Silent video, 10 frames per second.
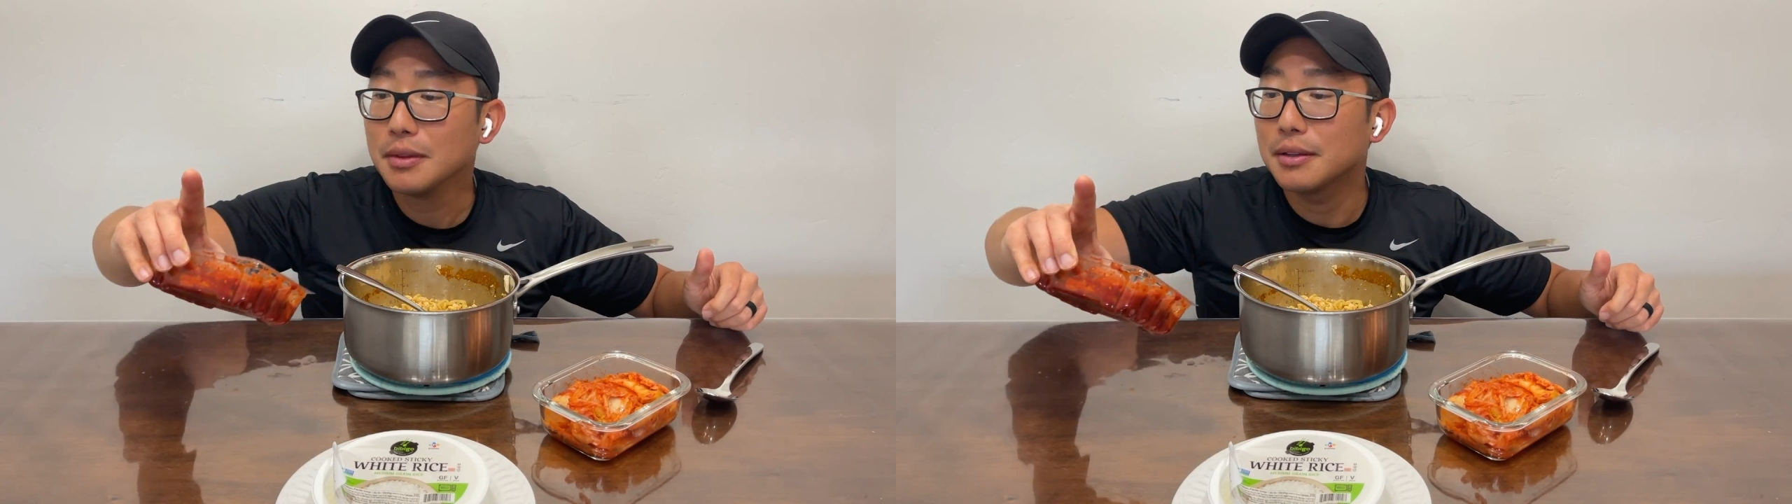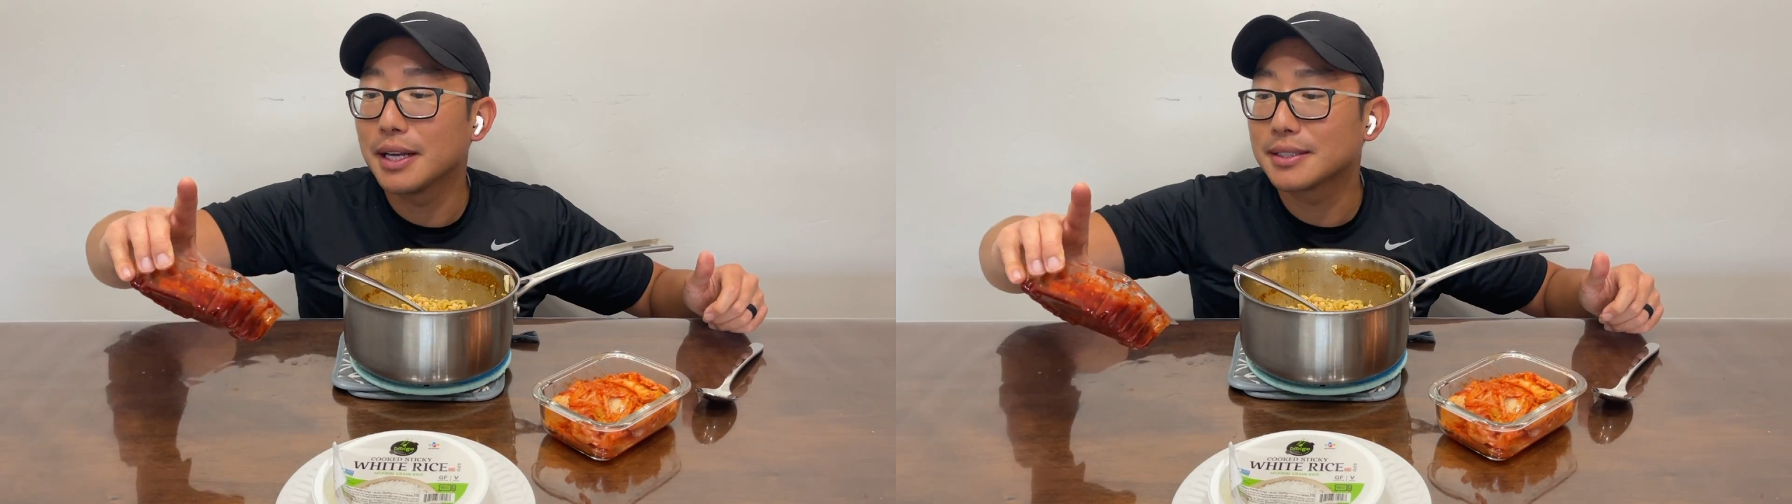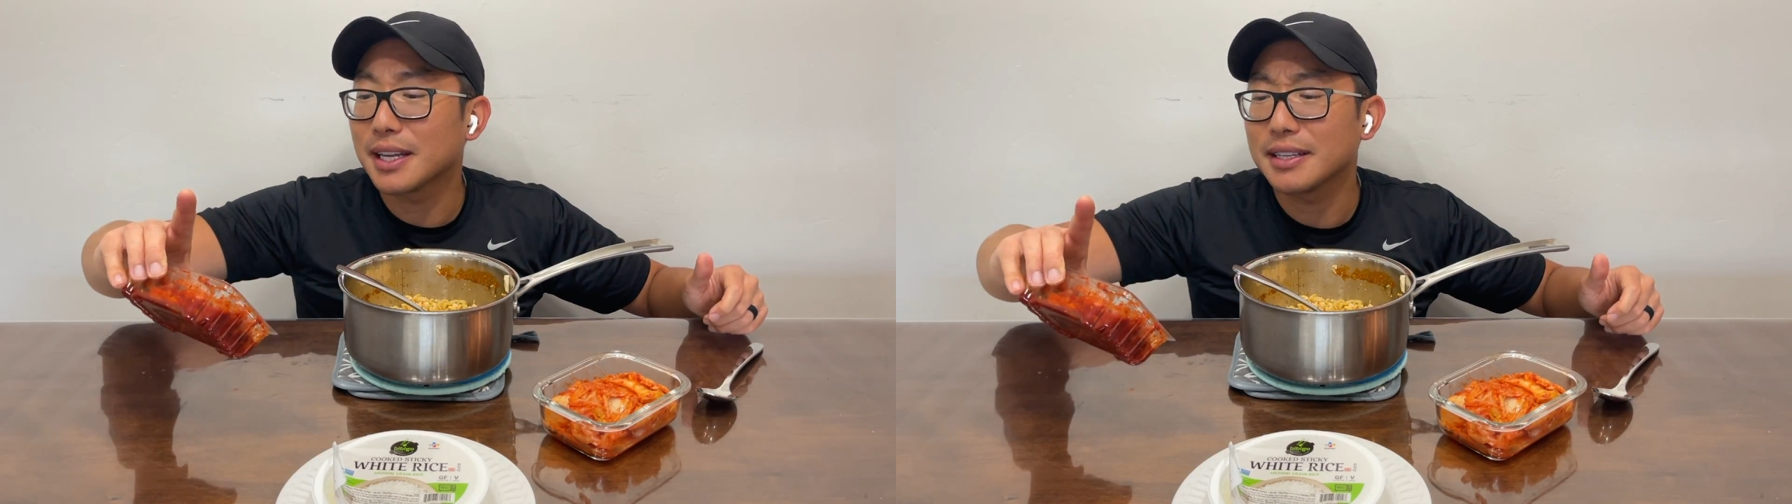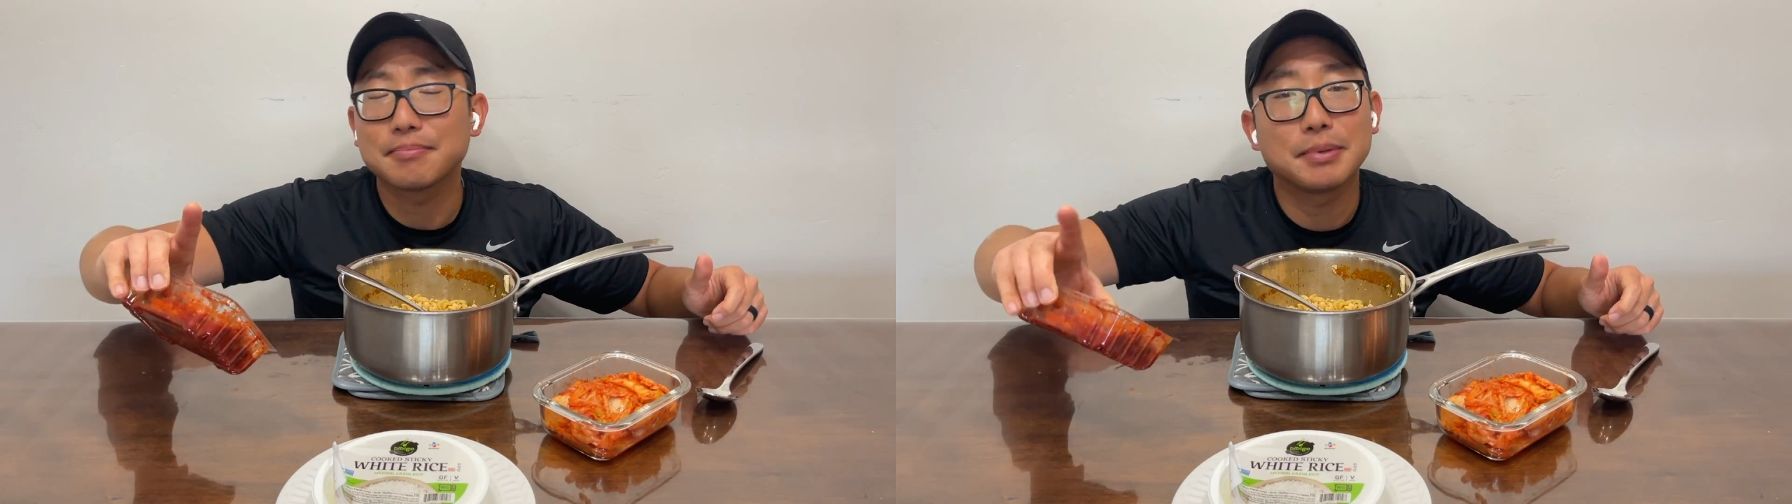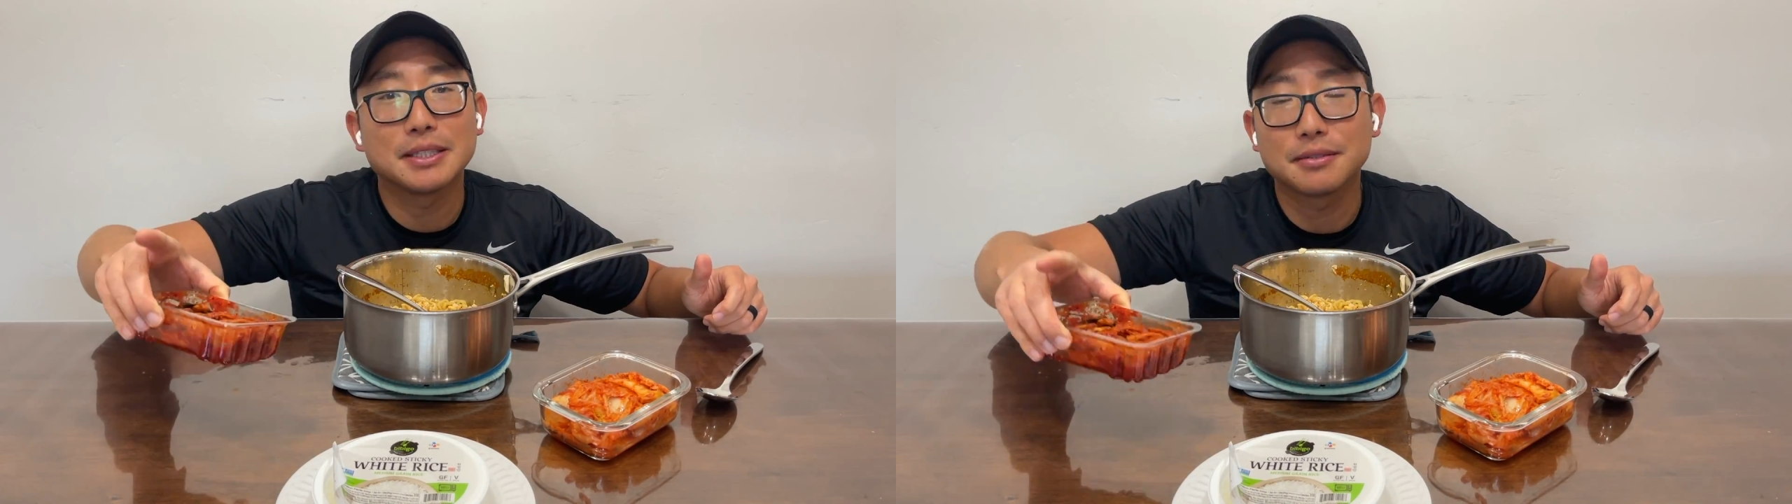that's like
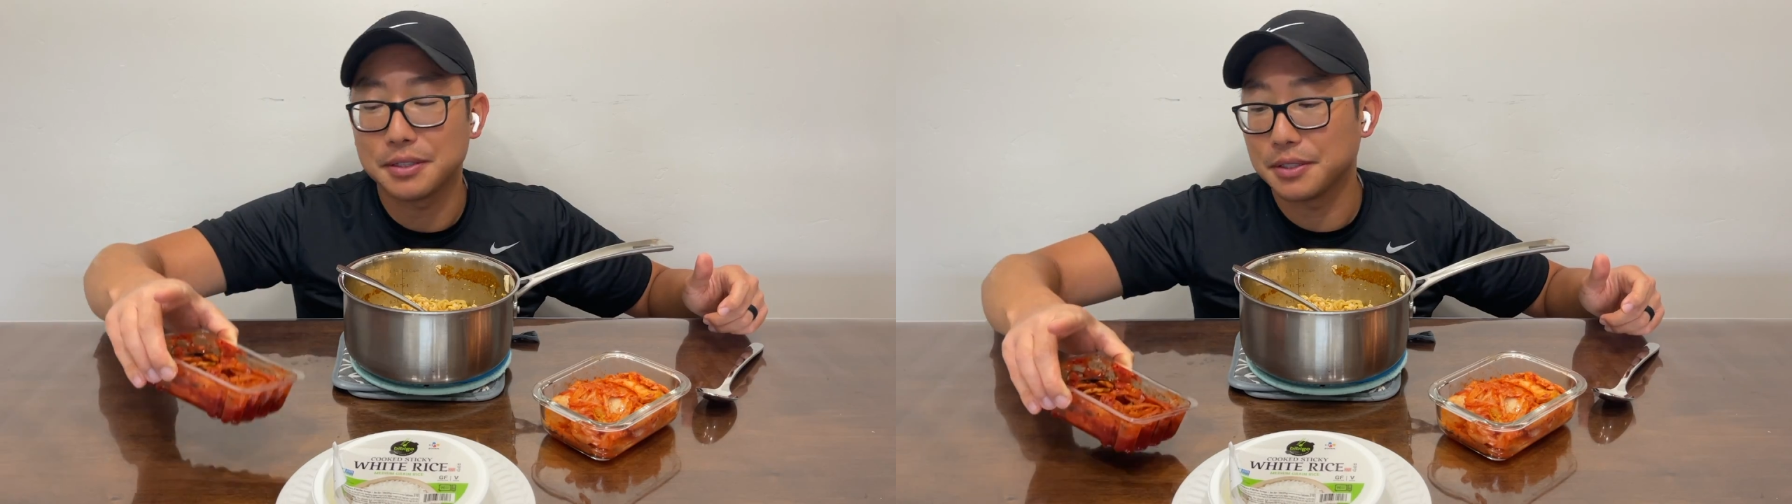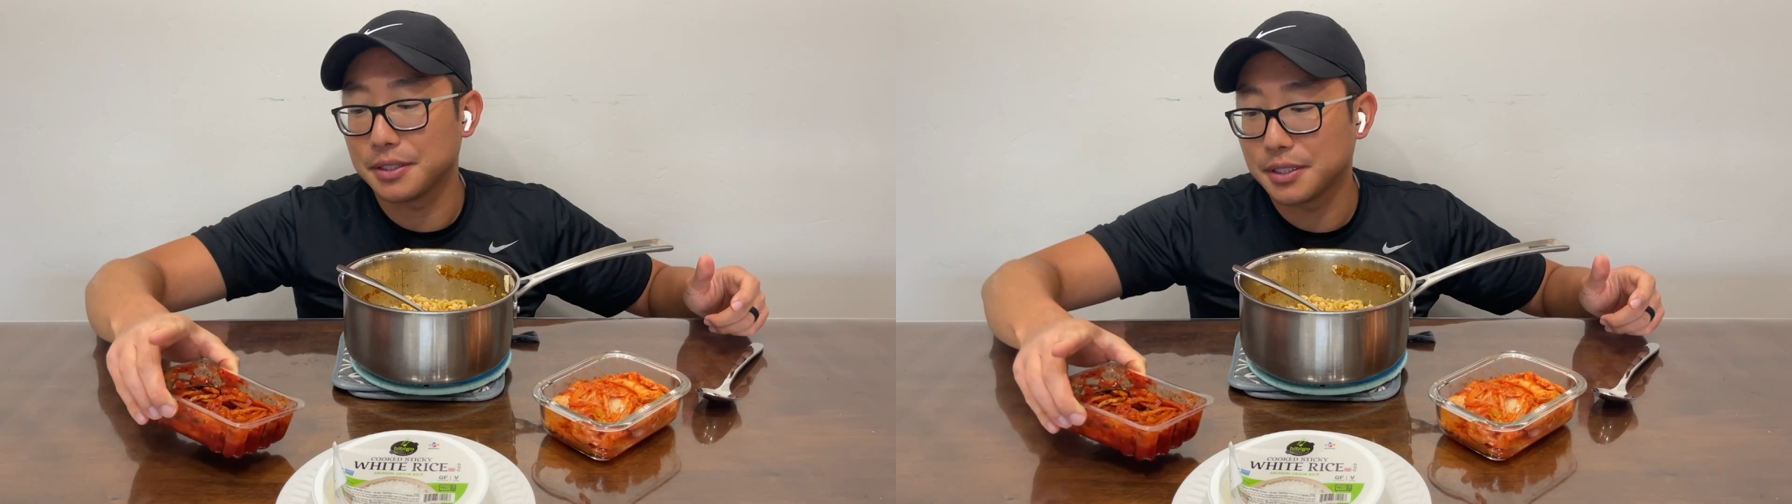been seasoned